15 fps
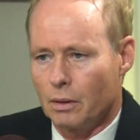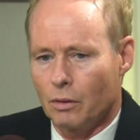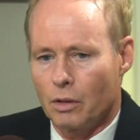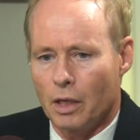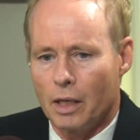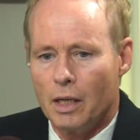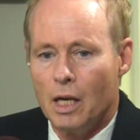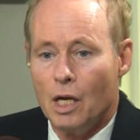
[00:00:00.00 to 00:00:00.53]

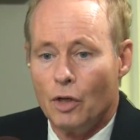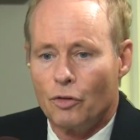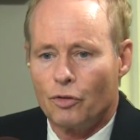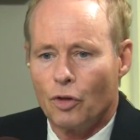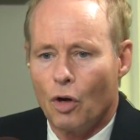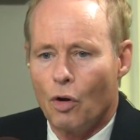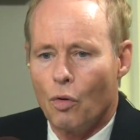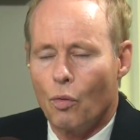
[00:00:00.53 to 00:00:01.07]
Okay.
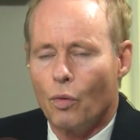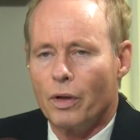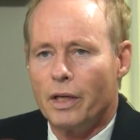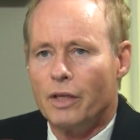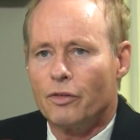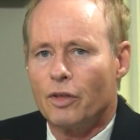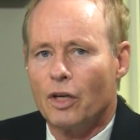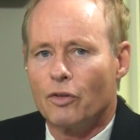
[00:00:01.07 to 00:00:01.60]
So when
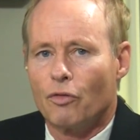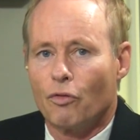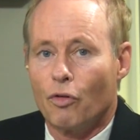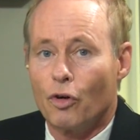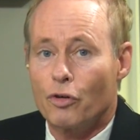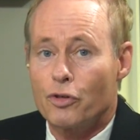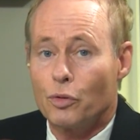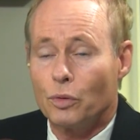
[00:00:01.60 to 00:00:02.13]
he says
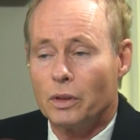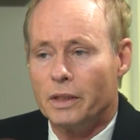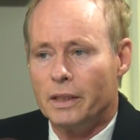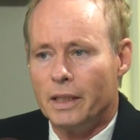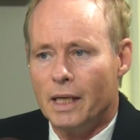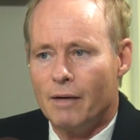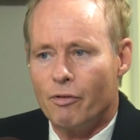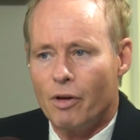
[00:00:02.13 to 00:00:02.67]

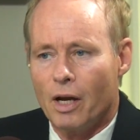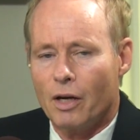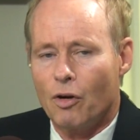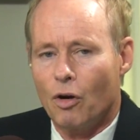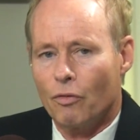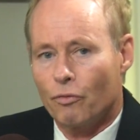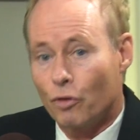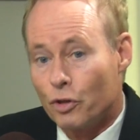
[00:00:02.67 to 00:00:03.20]
virtually
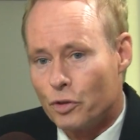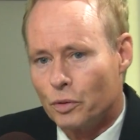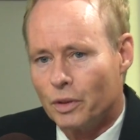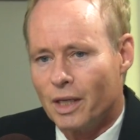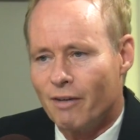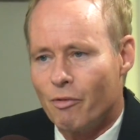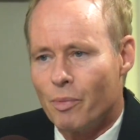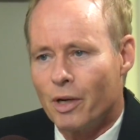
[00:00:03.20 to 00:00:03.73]

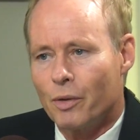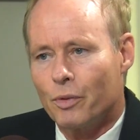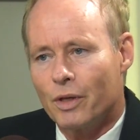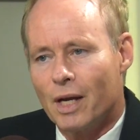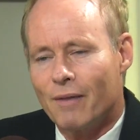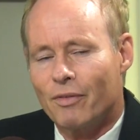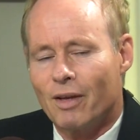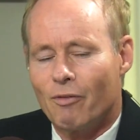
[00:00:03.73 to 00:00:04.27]
everybody, well,
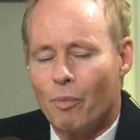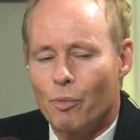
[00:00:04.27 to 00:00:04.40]
you have to have a